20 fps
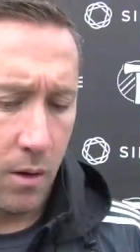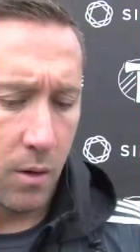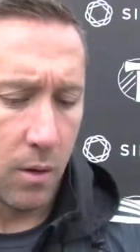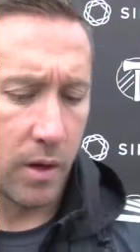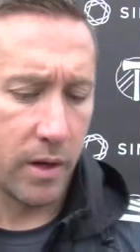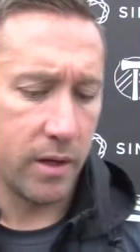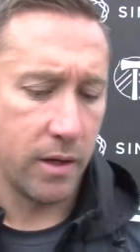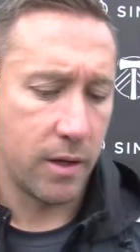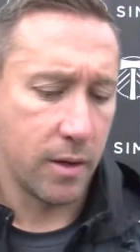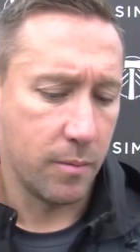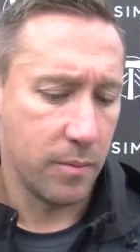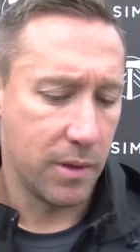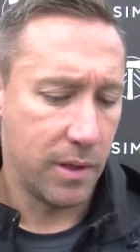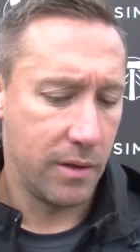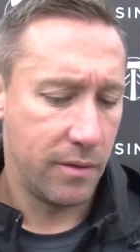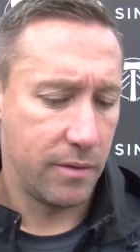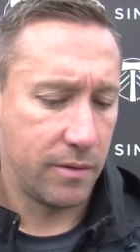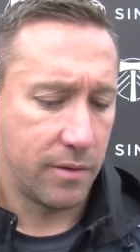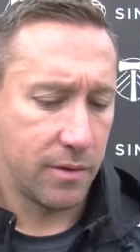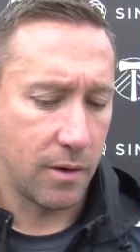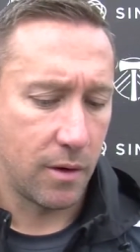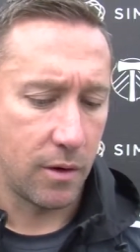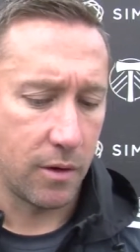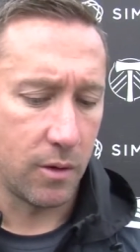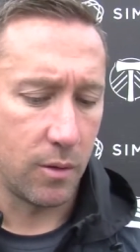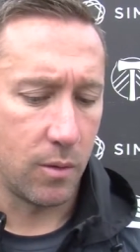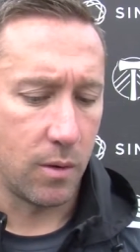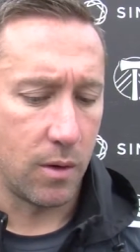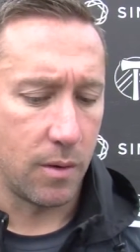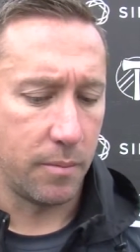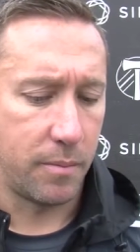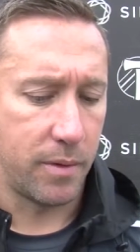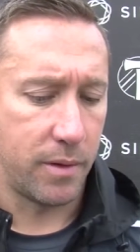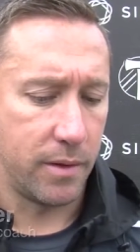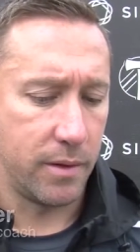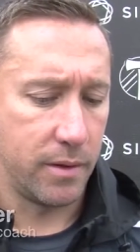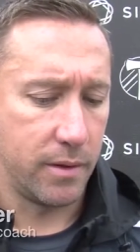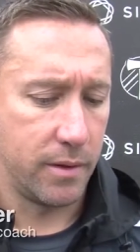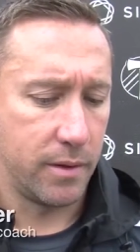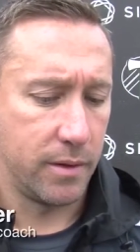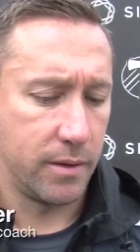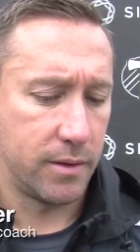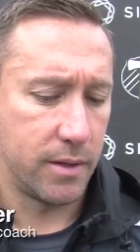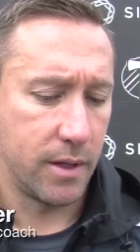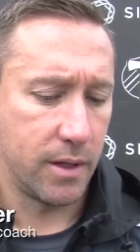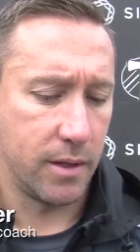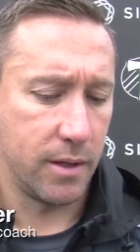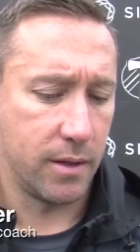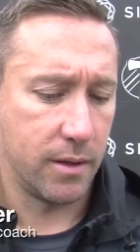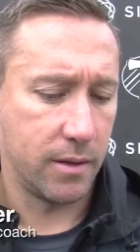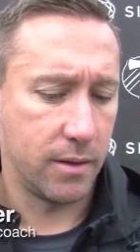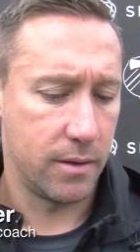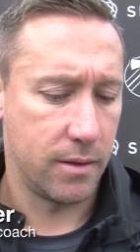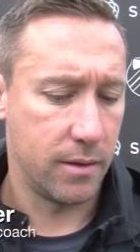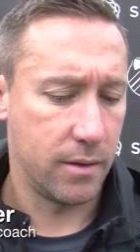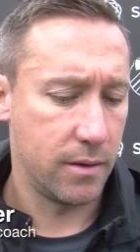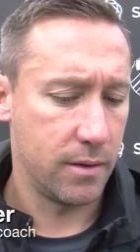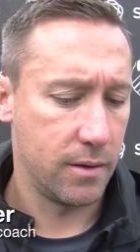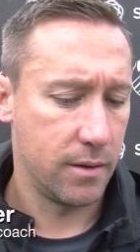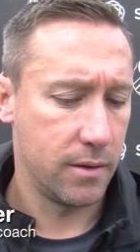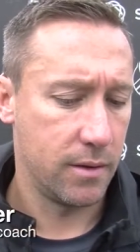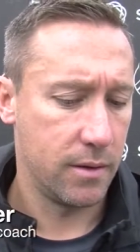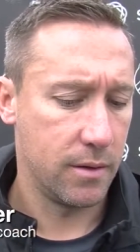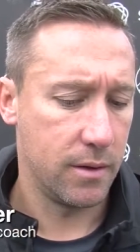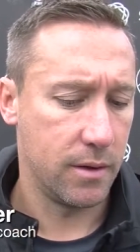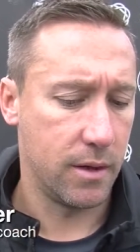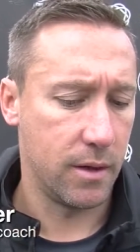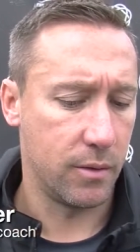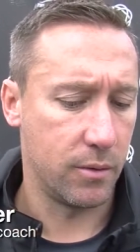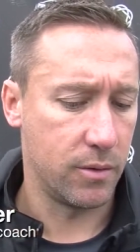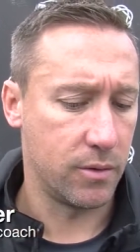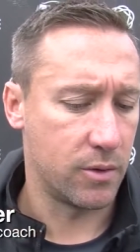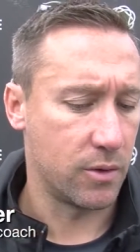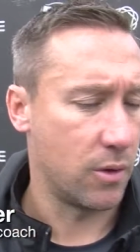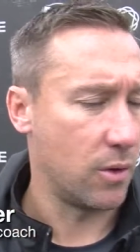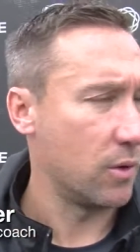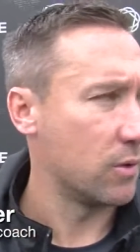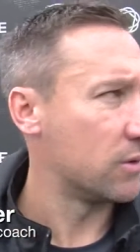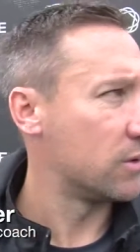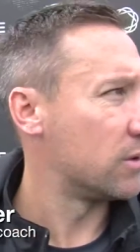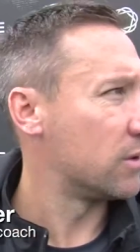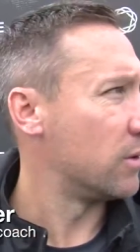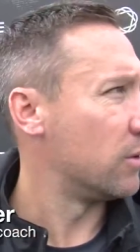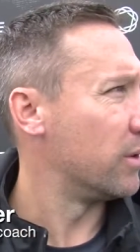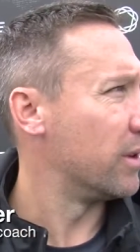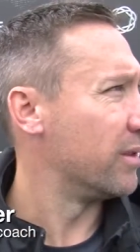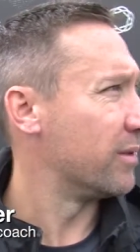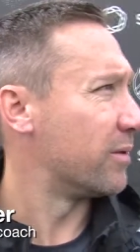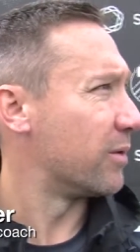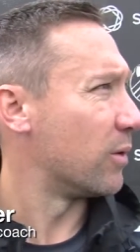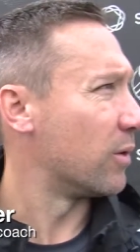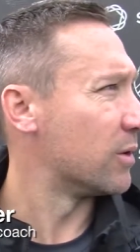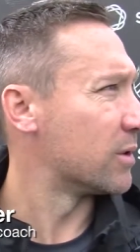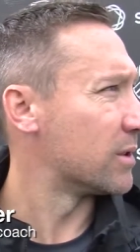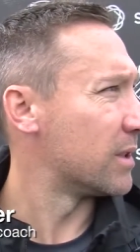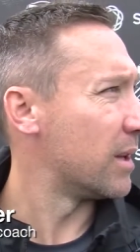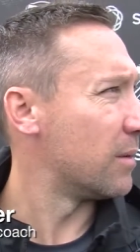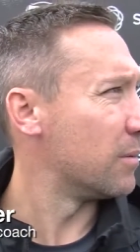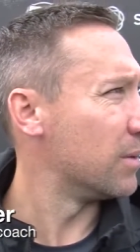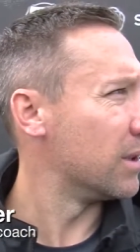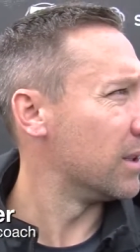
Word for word: Well, you can believe all you want, but uh, until you get results to reinforce that